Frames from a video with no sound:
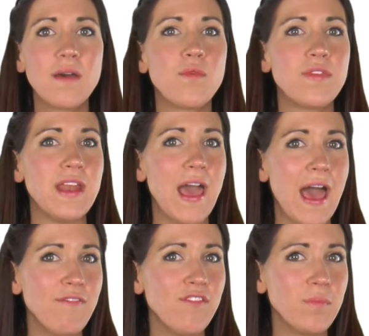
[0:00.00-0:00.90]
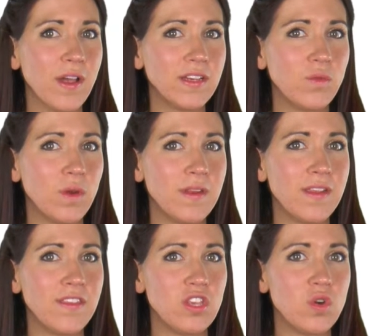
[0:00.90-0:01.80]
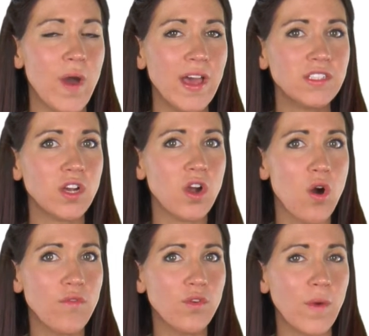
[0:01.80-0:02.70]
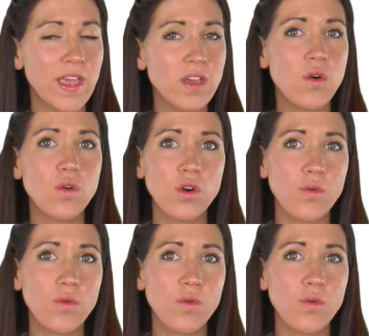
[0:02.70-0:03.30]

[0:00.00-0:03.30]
more than half of pregnant women in the U.S. are overweight or